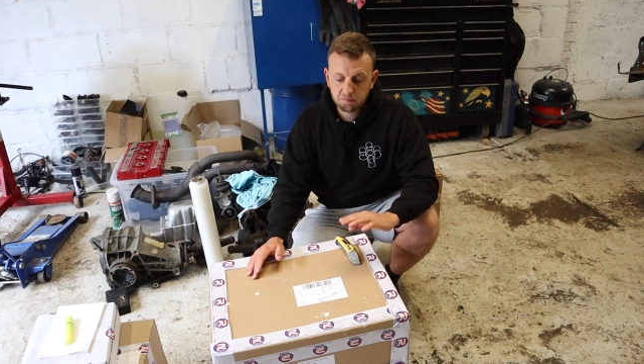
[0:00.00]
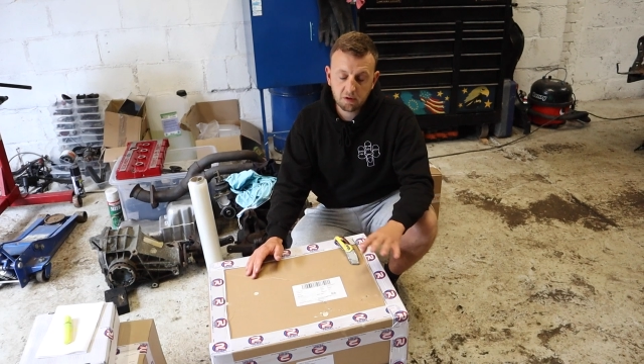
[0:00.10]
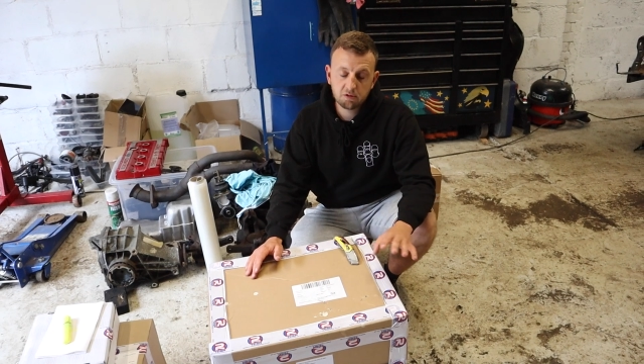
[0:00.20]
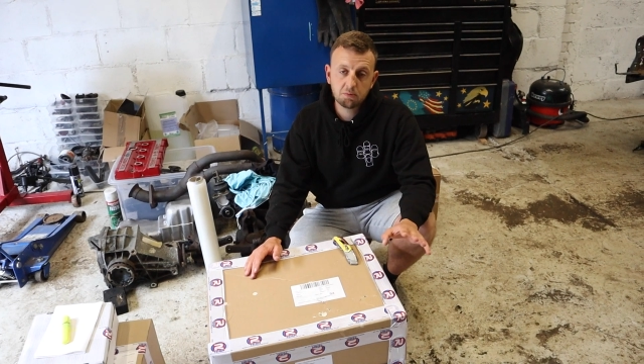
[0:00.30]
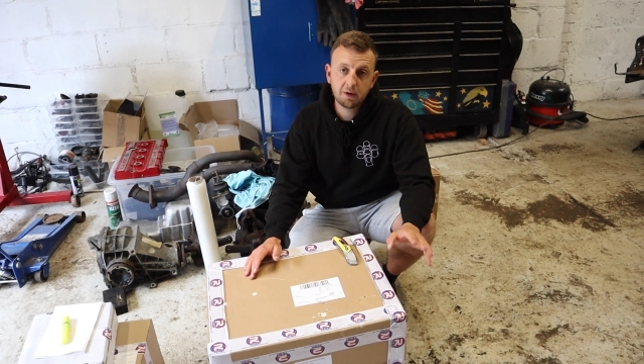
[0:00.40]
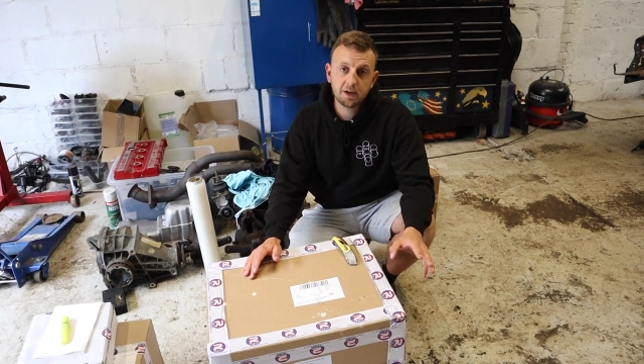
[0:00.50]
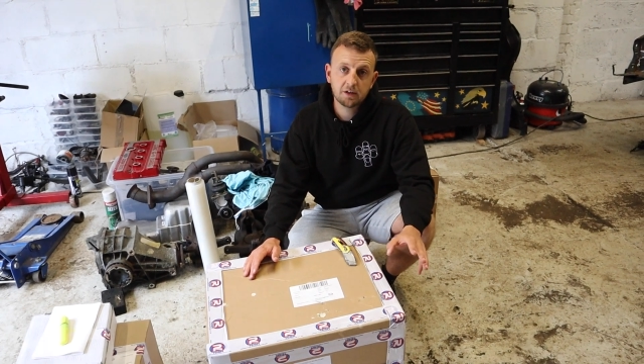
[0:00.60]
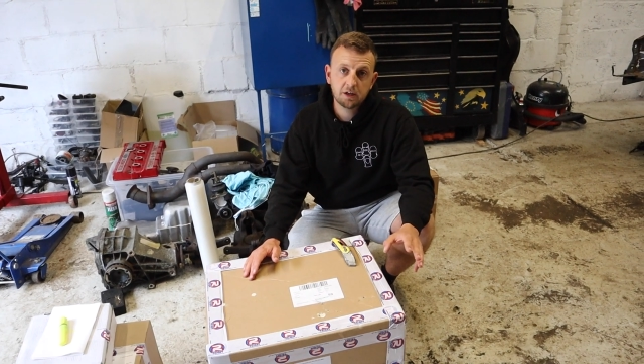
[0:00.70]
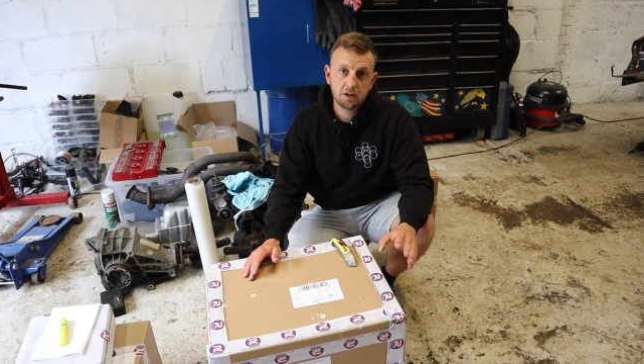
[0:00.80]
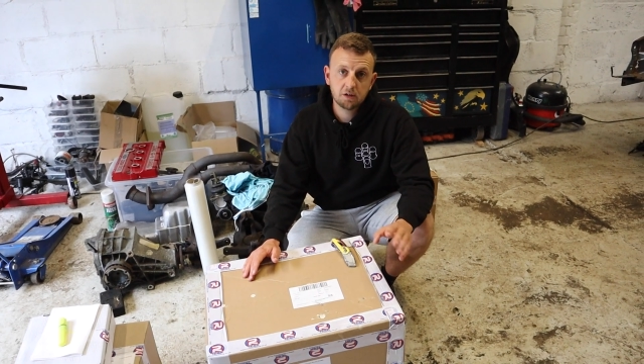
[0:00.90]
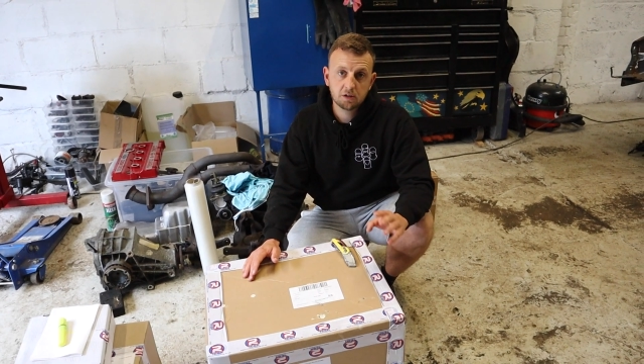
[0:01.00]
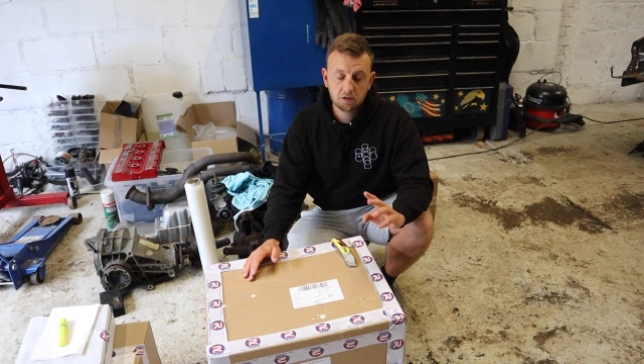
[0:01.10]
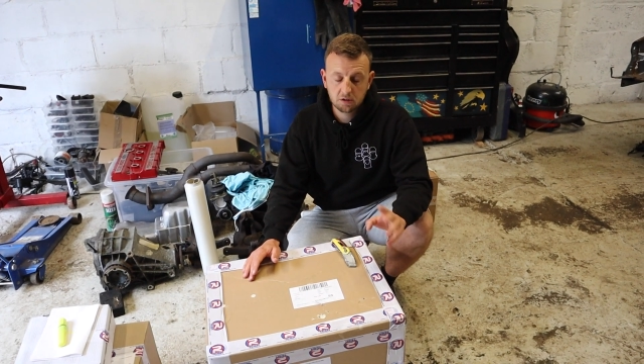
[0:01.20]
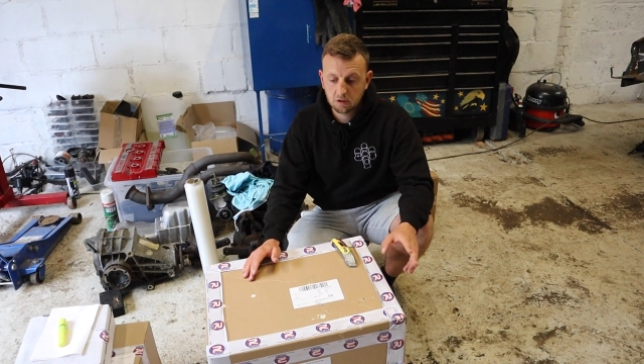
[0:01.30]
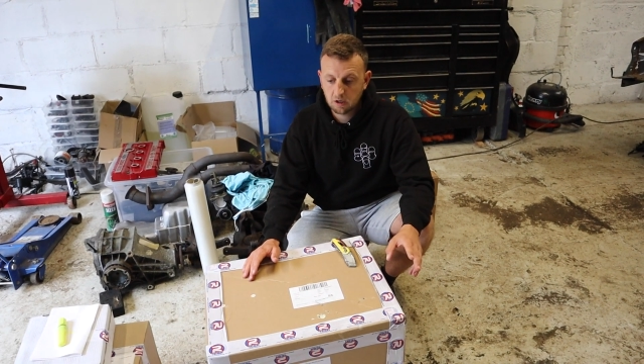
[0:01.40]
spoke to my mate Dean,
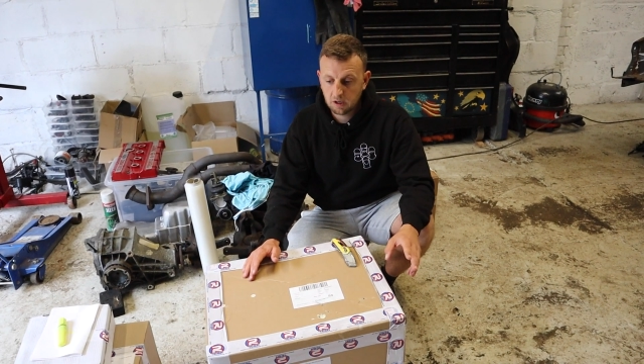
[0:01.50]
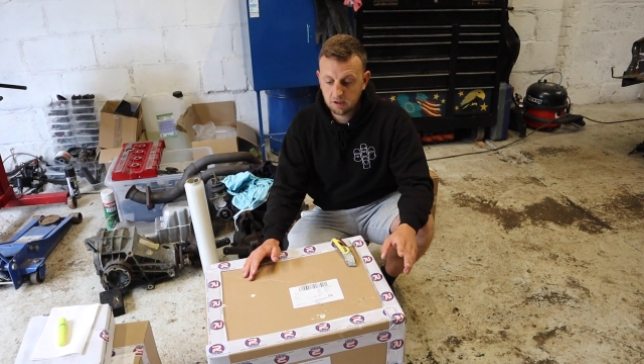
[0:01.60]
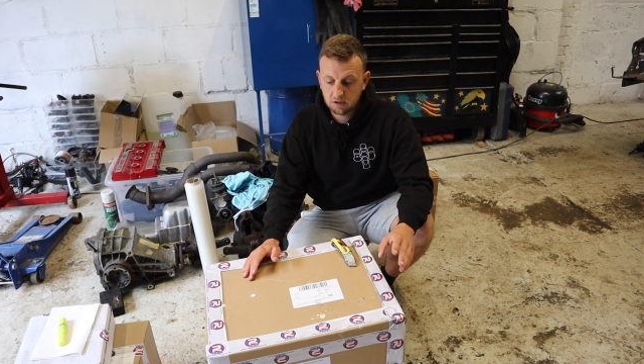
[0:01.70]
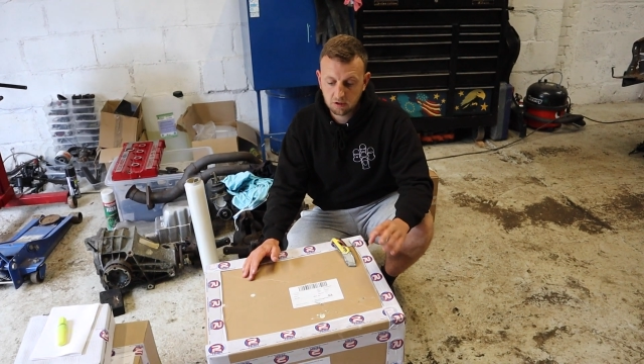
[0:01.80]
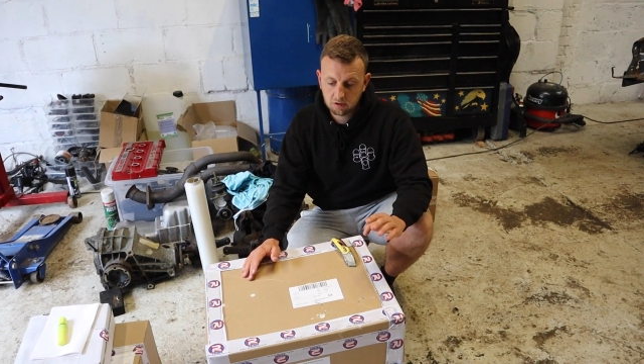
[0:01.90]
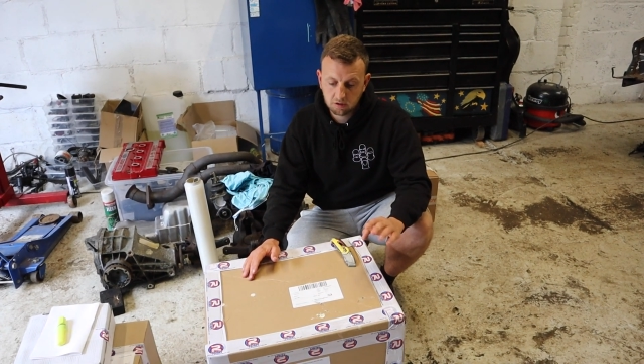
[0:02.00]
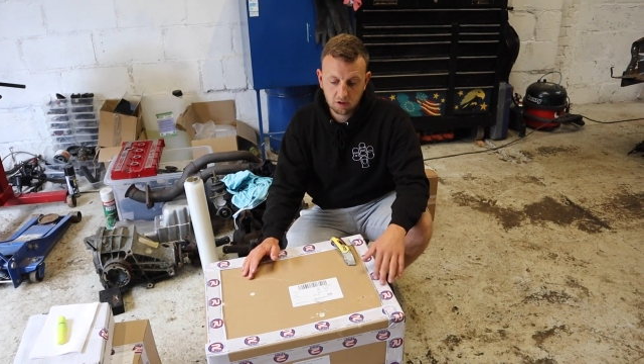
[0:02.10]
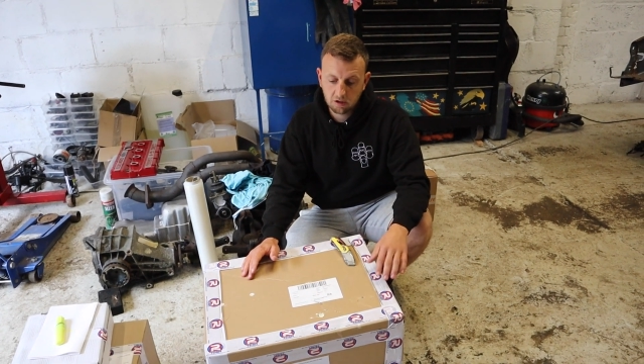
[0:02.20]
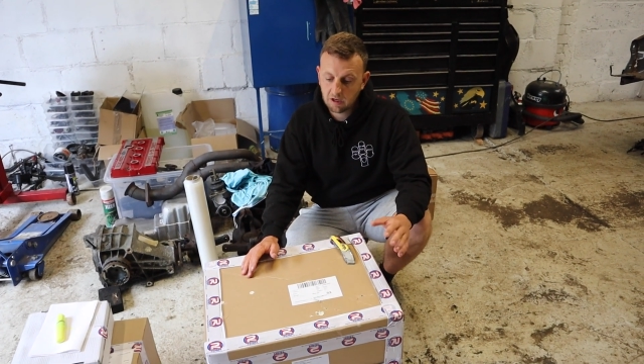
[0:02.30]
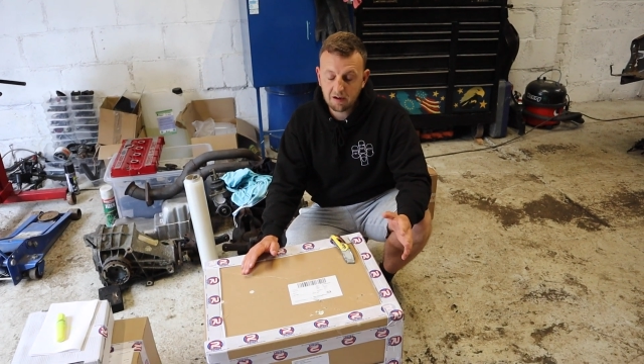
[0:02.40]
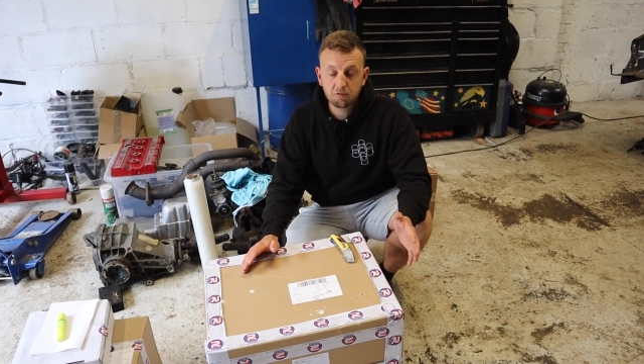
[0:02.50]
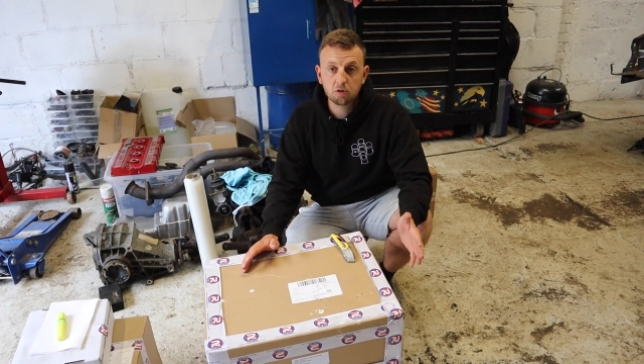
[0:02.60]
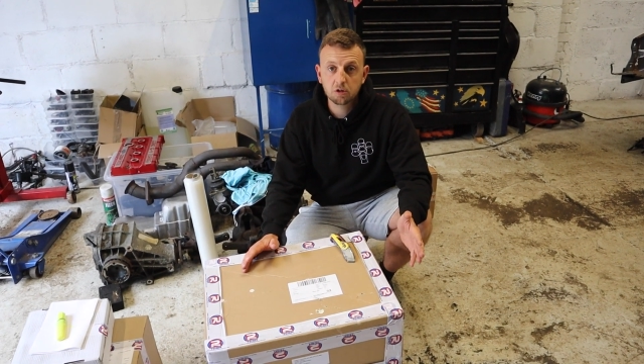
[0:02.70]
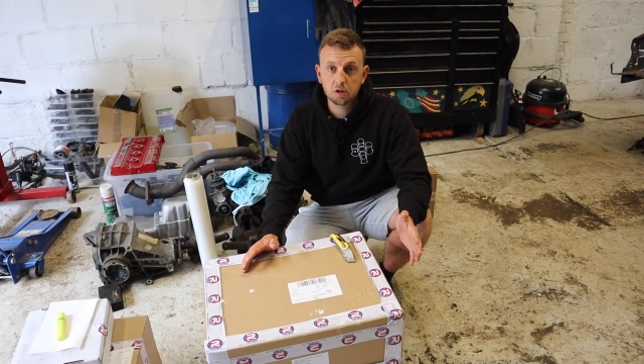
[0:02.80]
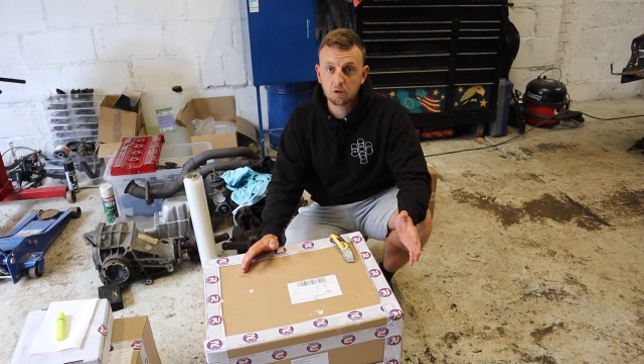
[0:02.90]
and he said, have a
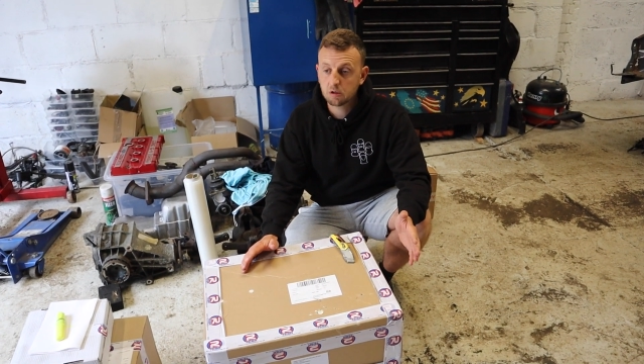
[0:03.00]
look at it.